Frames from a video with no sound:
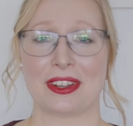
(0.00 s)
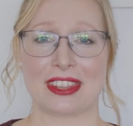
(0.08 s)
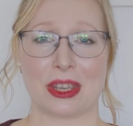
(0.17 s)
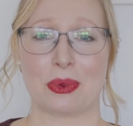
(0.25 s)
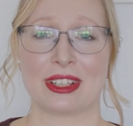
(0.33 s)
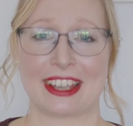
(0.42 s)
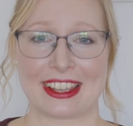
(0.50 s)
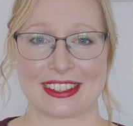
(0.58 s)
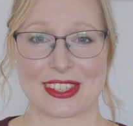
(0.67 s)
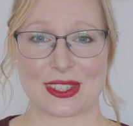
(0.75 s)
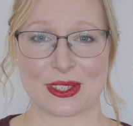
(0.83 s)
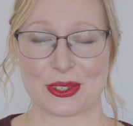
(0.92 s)
They will end
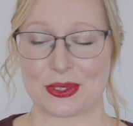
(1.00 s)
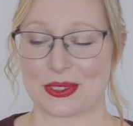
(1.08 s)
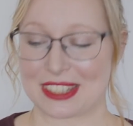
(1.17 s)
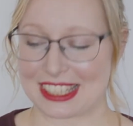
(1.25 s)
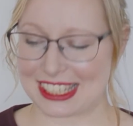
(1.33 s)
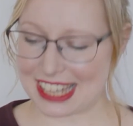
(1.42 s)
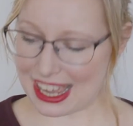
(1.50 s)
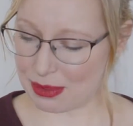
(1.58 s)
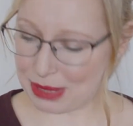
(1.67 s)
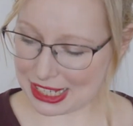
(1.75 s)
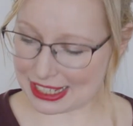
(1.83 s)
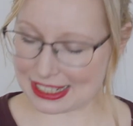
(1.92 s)
soon. Damn
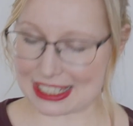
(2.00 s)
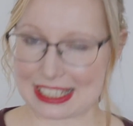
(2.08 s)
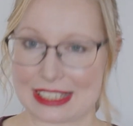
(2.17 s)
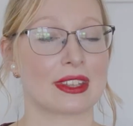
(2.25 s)
it!